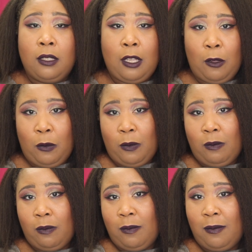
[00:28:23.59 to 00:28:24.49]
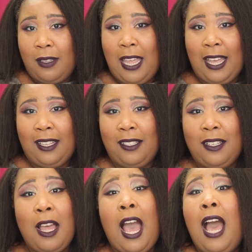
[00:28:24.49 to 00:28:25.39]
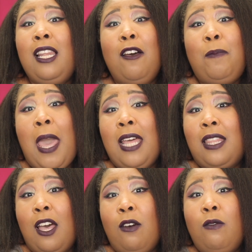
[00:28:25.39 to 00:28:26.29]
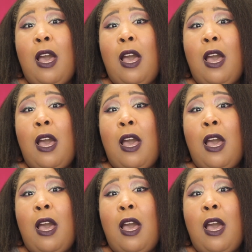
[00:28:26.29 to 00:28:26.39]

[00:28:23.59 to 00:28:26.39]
So, yeah. I love Pat though.